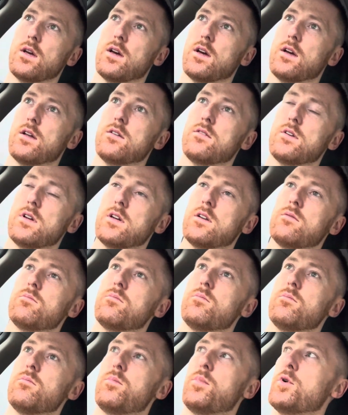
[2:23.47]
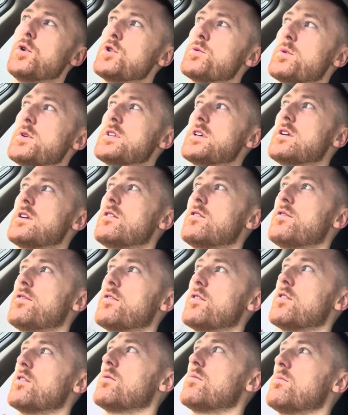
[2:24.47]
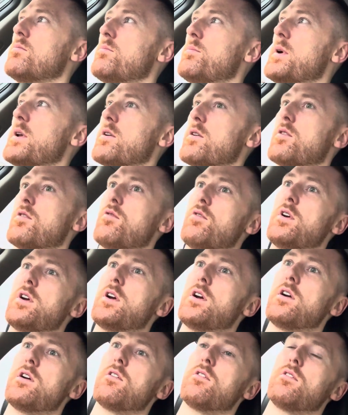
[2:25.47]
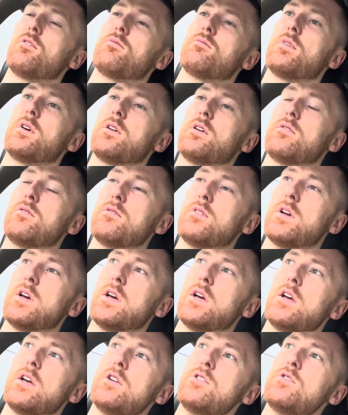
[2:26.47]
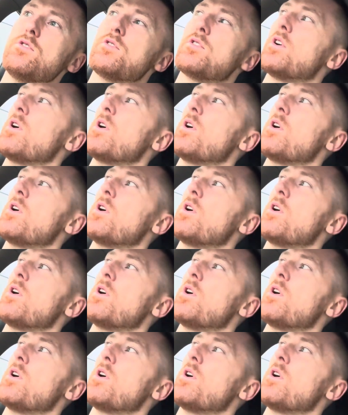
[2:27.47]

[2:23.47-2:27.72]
and, and push myself for a better career and, and just